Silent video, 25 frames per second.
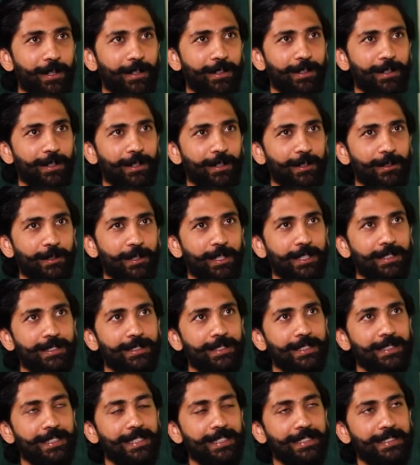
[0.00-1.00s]
But
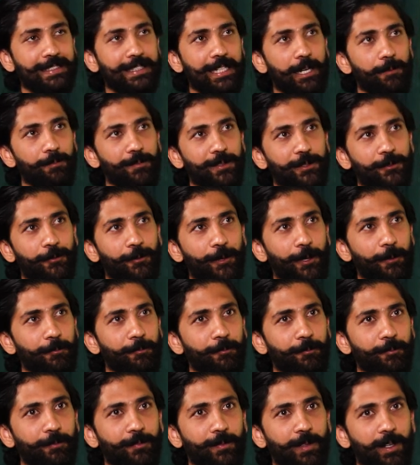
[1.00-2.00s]
this comes
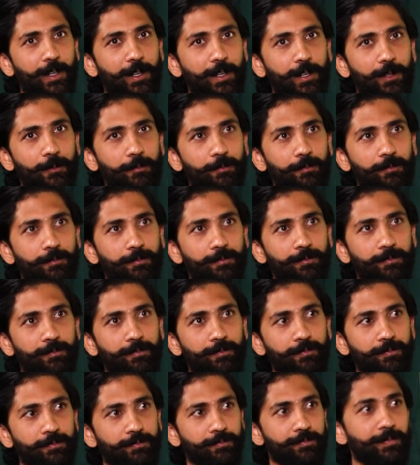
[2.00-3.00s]
from
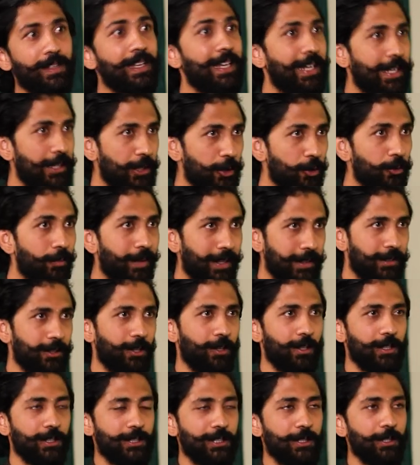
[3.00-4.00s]
Hindu
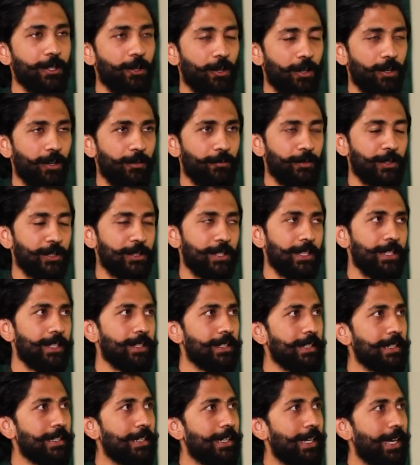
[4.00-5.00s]
mythology, obviously,
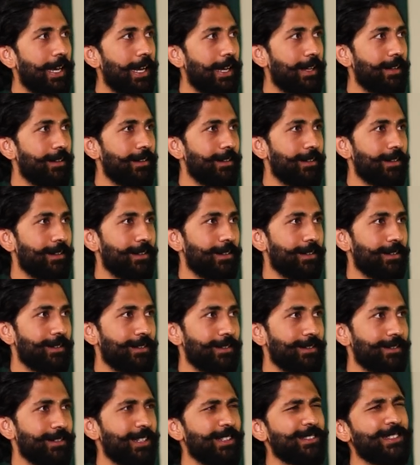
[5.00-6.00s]
and
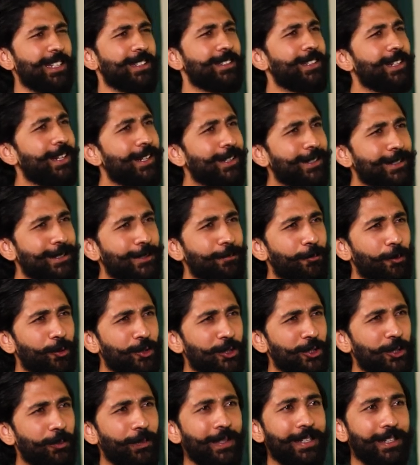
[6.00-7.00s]
Dattatreya is
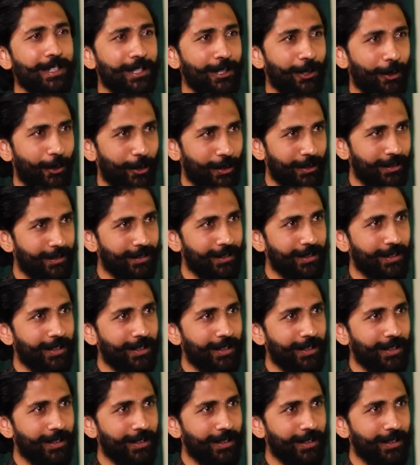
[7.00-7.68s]
supposed to be a god.